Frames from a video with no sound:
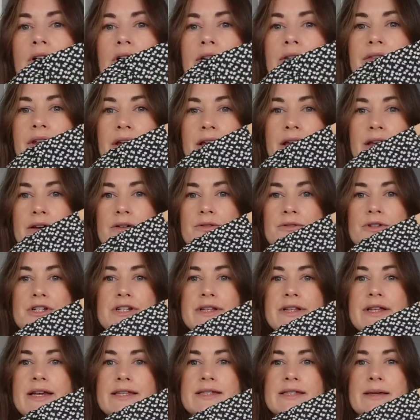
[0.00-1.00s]
the
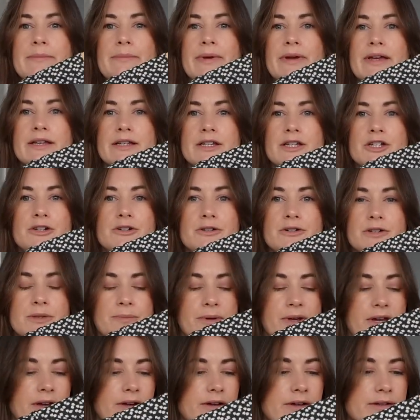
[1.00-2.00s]
undulating pin tucks
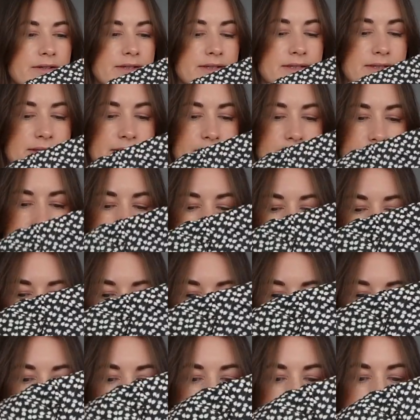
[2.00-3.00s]
because
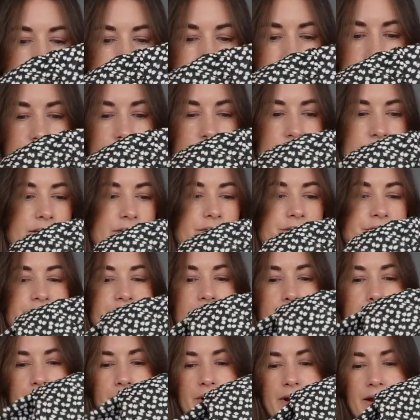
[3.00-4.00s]
this
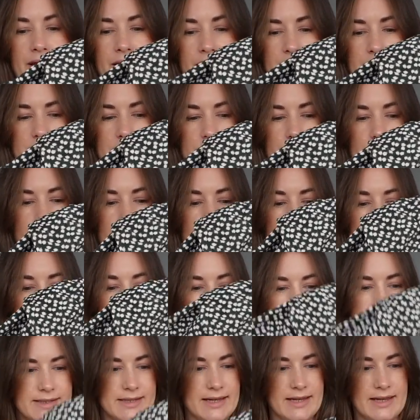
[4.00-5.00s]
fabric is so
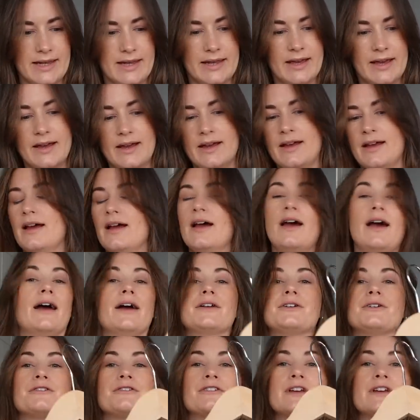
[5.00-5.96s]
busy. I don't